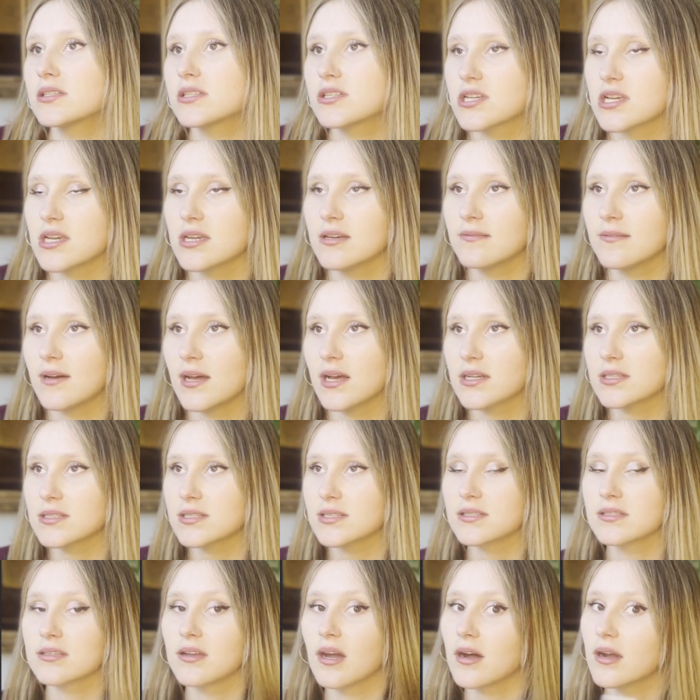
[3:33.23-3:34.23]
g of x
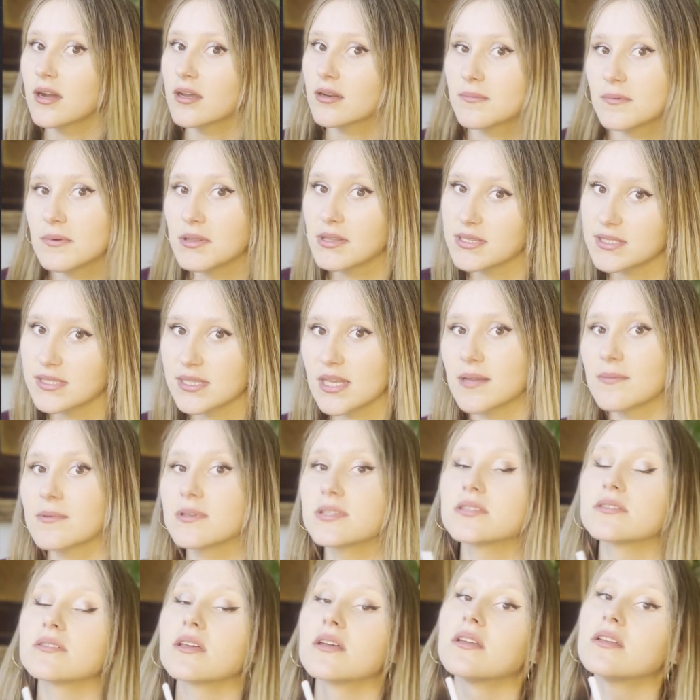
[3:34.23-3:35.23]
is not going to be the same
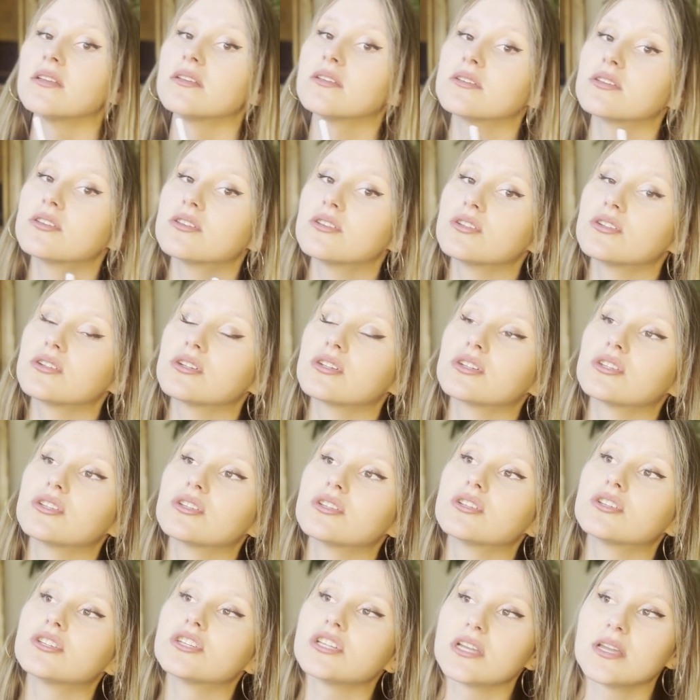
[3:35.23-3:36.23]
as
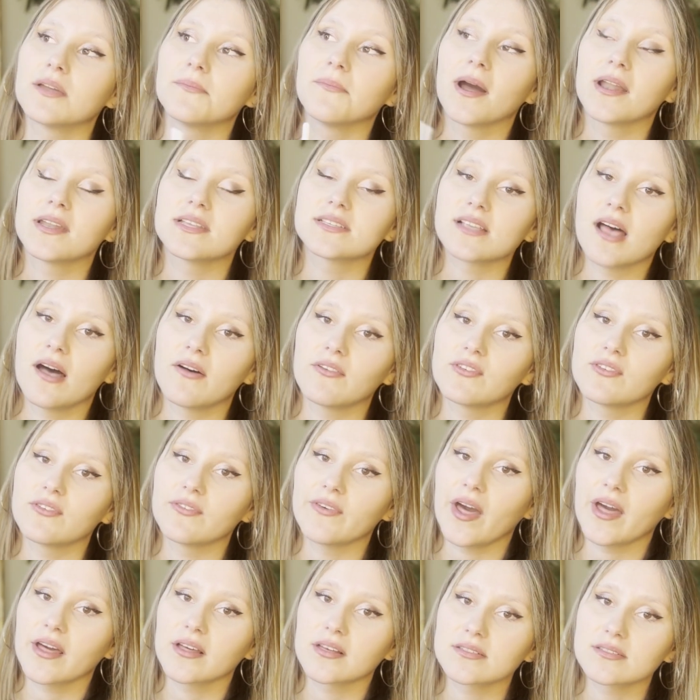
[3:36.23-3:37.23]
g minus f of
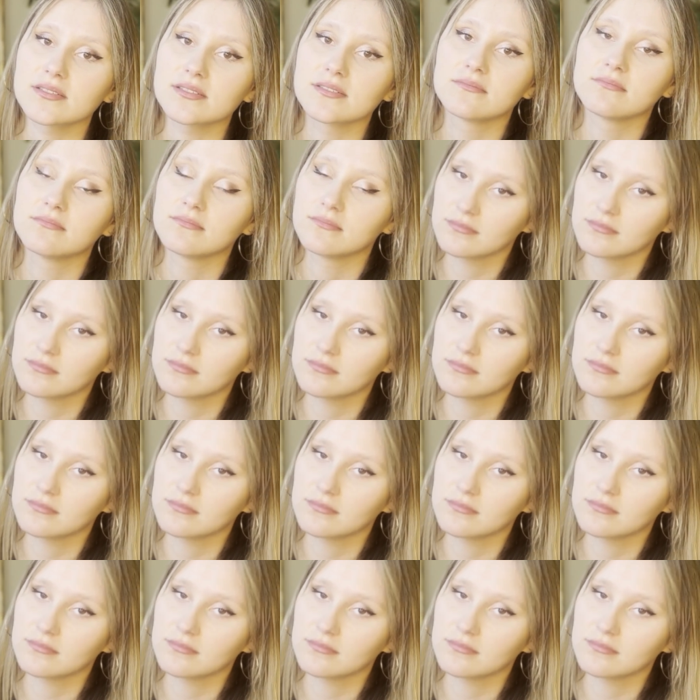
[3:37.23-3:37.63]
x.